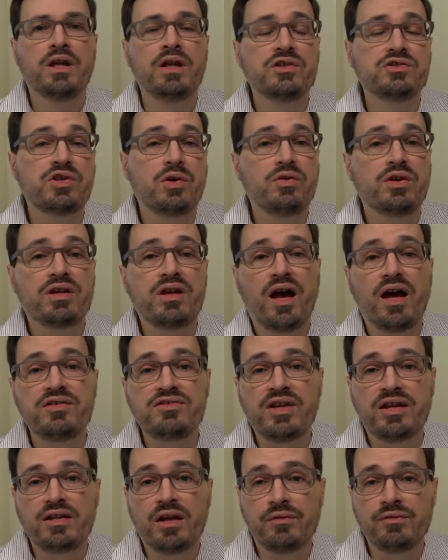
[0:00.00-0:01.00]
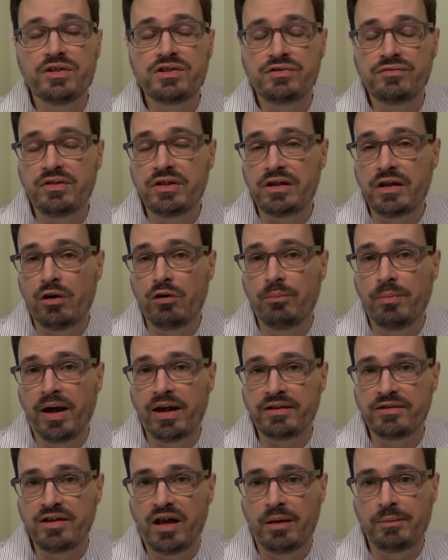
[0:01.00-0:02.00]
So the content of this video
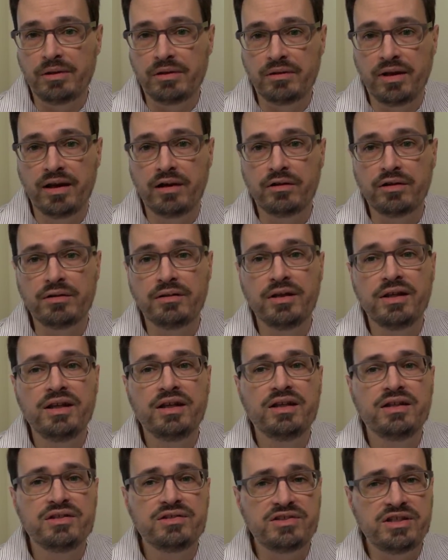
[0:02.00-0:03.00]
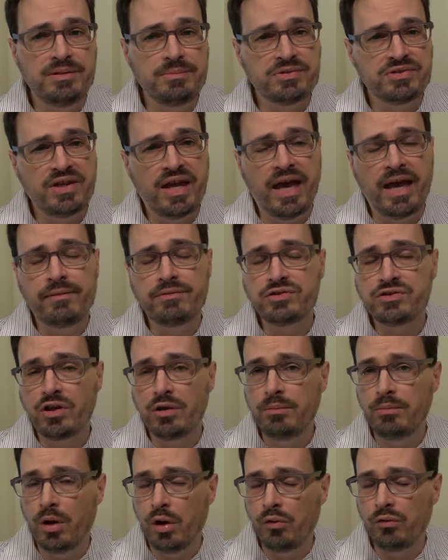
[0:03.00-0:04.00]
by Tomi Lahren seems to have
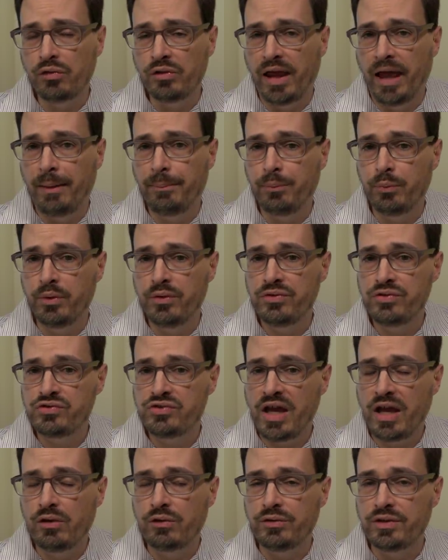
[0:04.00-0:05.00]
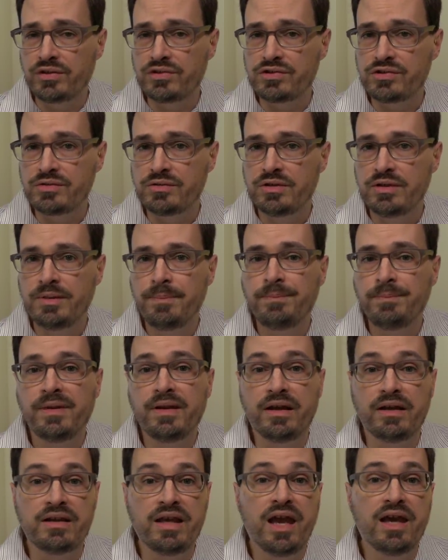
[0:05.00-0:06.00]
some overlap with shallowness.
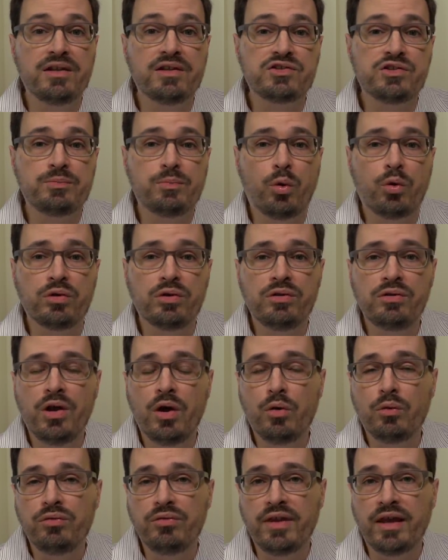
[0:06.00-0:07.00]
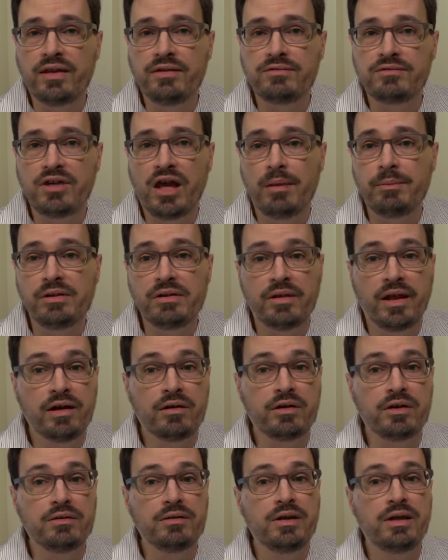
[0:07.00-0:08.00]
Again, it's important to note that Tomi
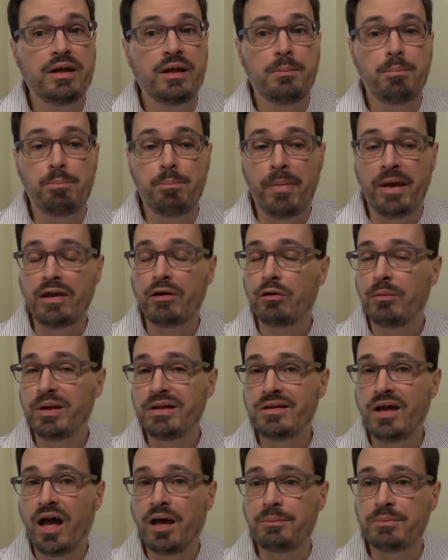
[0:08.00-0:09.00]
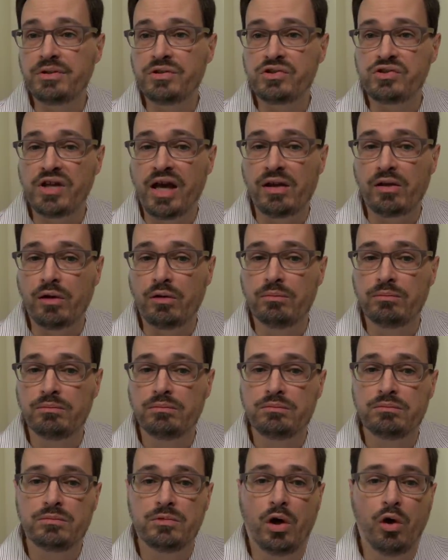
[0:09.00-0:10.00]
Lahren may or may not be shallow.
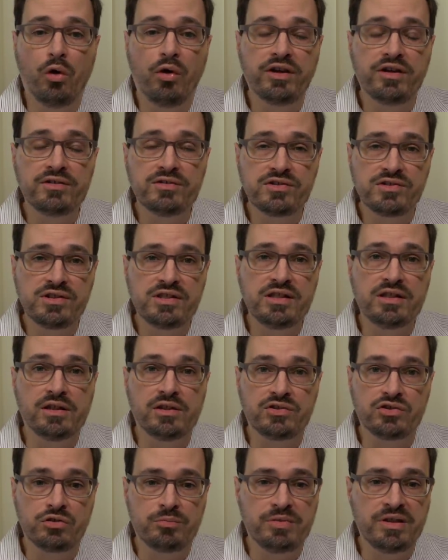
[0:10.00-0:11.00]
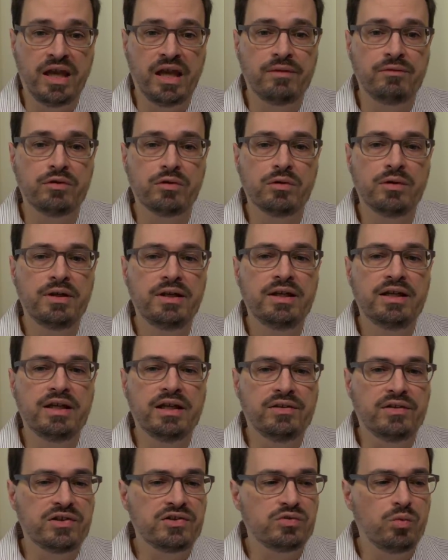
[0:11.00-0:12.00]
All I can see is her behavior
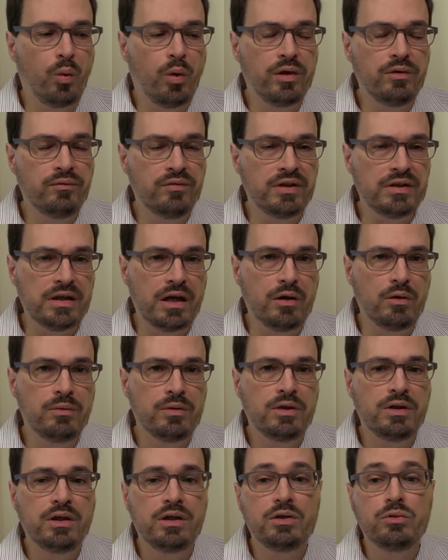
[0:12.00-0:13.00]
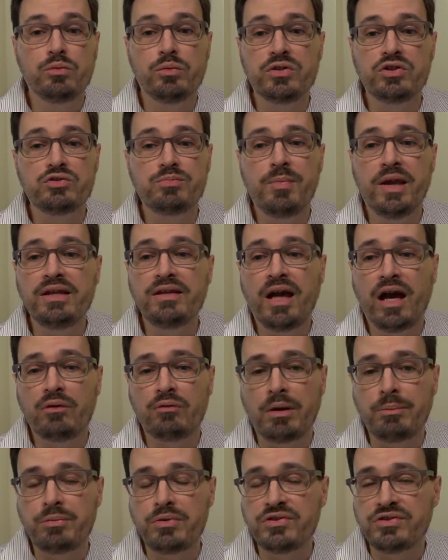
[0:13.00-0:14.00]
in this one video, which may not
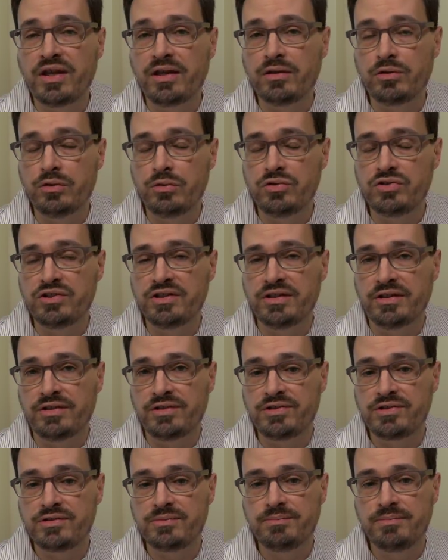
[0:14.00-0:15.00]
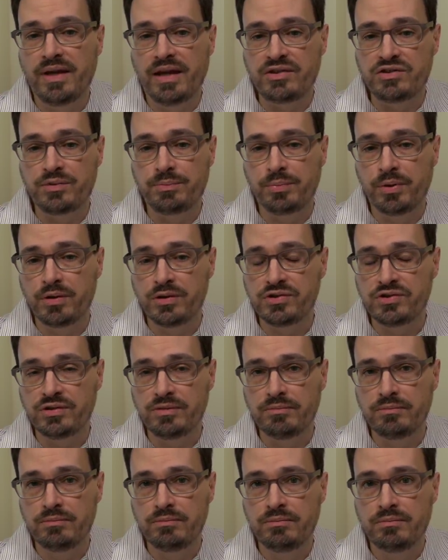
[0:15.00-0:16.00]
represent who she is as a
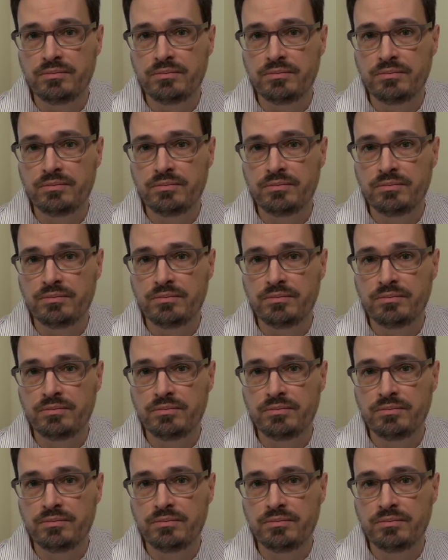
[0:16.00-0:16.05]
person.